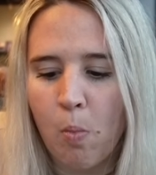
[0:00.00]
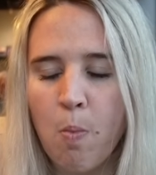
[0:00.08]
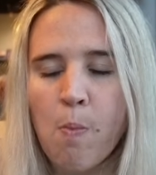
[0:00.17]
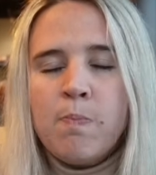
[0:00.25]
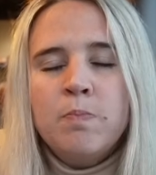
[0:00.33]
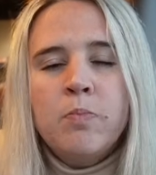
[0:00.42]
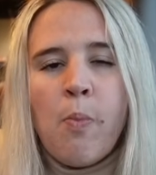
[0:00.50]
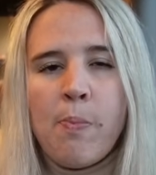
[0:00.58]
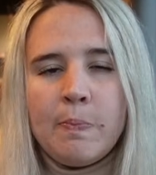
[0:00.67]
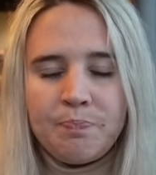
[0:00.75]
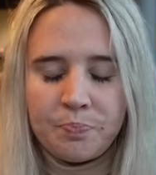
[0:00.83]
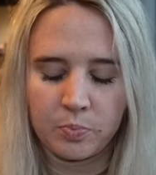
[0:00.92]
Mmm.
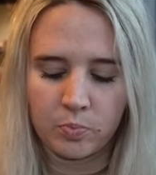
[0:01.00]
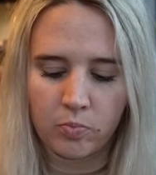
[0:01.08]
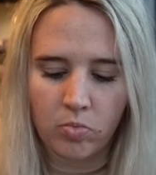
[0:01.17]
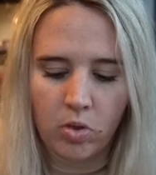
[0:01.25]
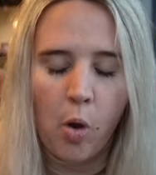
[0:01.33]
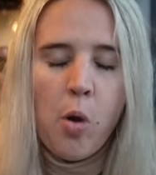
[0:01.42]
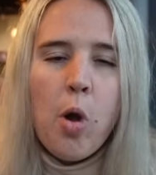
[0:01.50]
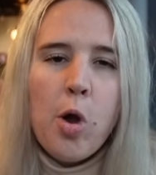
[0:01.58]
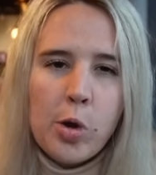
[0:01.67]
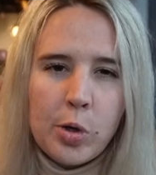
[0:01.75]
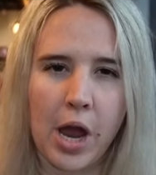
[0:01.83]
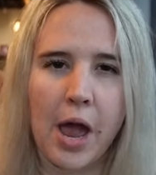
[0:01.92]

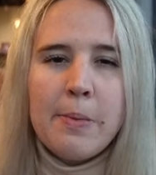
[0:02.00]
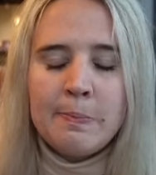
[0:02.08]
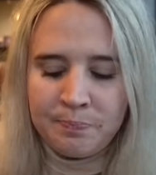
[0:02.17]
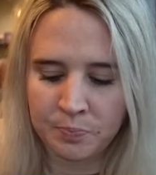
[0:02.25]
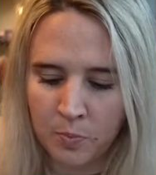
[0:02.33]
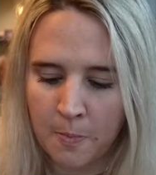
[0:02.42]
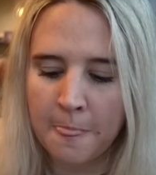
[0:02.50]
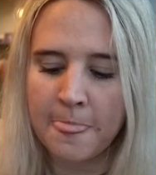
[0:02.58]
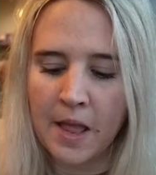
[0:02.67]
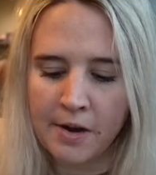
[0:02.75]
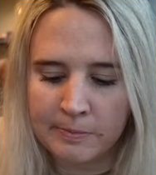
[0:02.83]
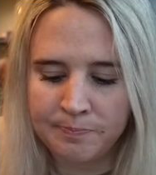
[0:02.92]
Oh yeah.
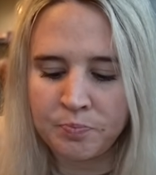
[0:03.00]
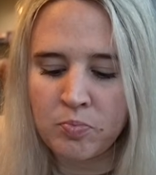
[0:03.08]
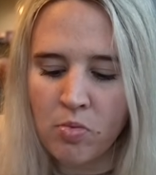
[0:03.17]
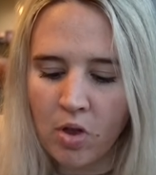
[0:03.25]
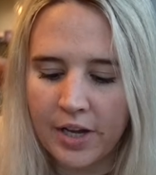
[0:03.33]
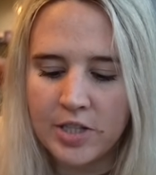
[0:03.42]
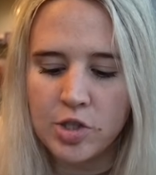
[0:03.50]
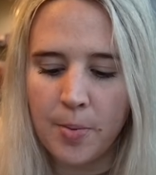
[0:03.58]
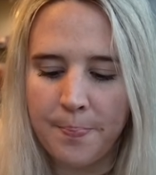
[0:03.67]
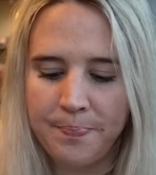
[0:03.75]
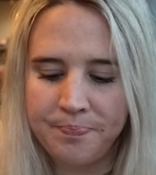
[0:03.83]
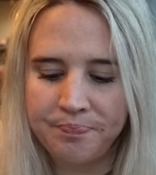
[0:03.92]
It's
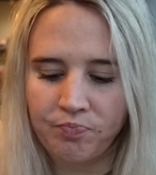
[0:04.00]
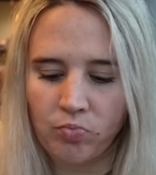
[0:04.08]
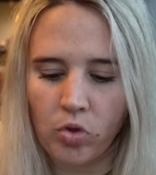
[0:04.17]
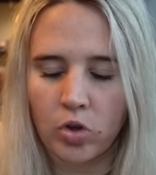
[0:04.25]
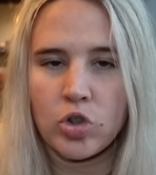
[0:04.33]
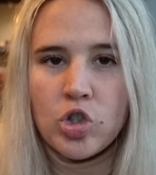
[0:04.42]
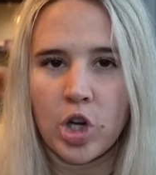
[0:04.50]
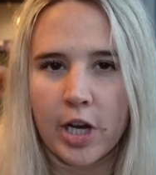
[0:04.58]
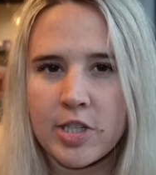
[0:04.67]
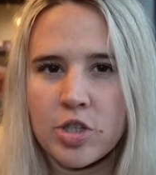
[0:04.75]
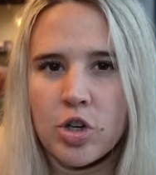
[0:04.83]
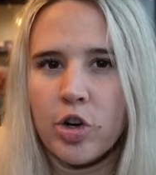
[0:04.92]

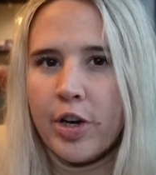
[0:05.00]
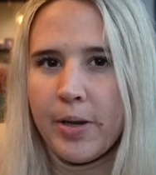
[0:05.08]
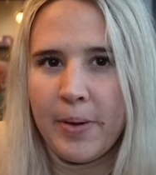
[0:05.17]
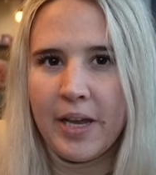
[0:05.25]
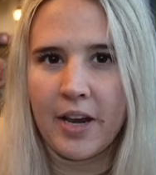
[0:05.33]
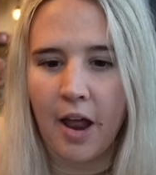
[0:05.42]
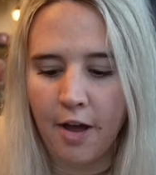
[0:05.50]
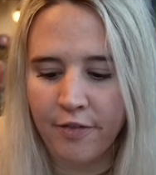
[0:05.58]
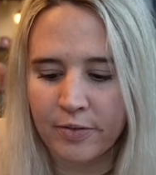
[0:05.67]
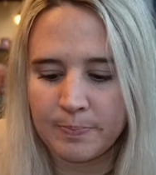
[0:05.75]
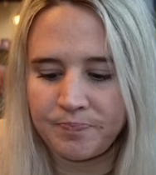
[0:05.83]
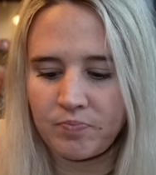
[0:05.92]
just creamy
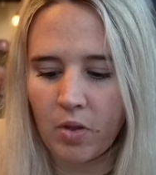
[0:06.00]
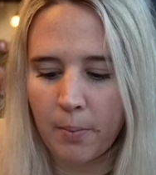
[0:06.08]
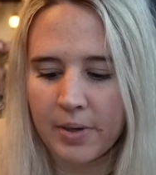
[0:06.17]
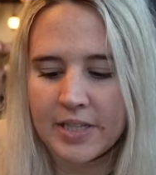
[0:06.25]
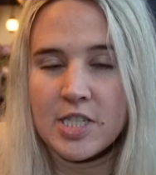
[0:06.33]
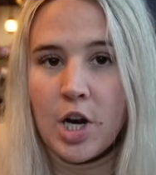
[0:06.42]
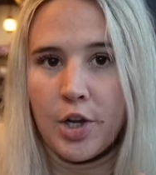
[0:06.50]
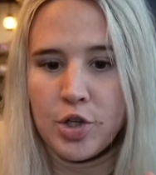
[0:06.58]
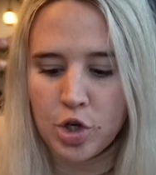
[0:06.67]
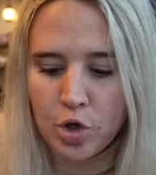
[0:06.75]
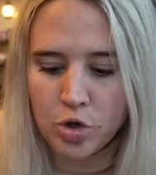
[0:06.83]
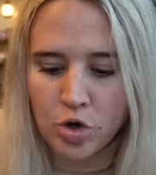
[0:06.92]
enough but it's not
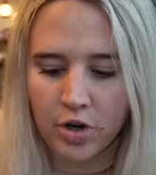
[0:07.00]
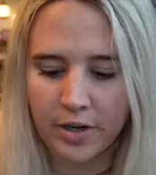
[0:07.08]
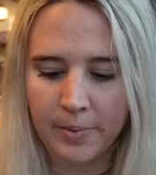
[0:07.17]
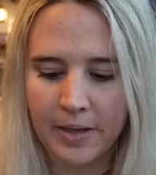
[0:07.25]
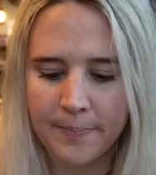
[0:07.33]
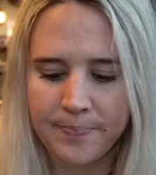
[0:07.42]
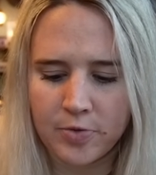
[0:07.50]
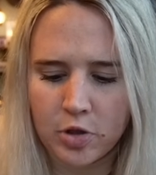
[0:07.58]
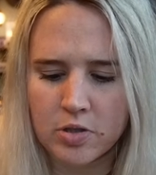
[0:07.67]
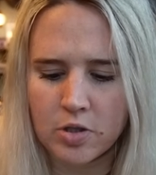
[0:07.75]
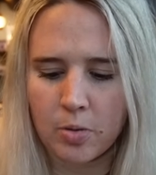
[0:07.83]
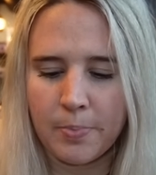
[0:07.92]
too creamy.
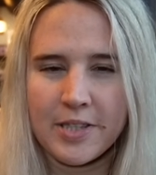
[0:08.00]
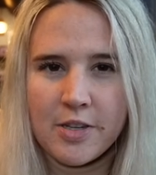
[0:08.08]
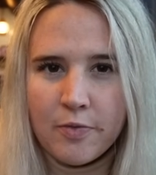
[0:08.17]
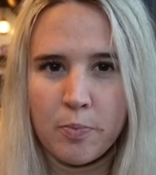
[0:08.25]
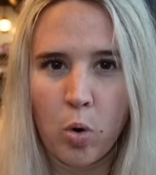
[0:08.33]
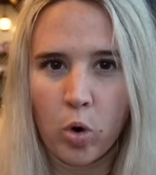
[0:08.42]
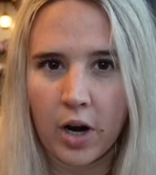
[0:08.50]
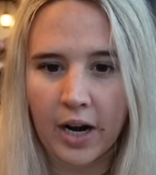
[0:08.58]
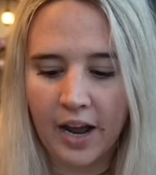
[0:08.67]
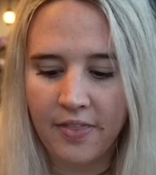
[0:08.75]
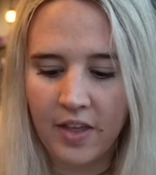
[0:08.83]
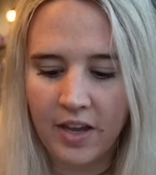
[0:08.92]
There's little bits of pork,
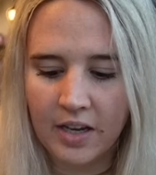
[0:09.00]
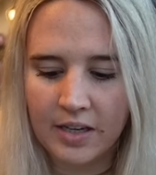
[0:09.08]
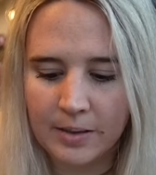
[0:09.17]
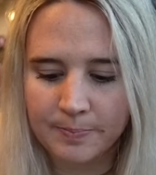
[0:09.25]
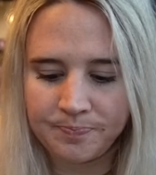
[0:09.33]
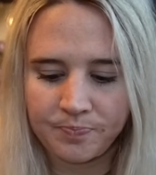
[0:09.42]
I think, in it.